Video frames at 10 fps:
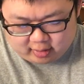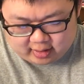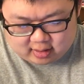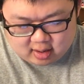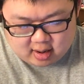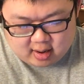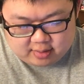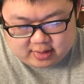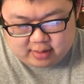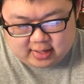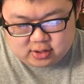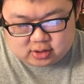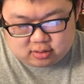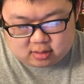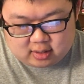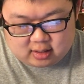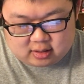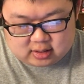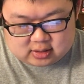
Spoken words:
Like, now they just look like the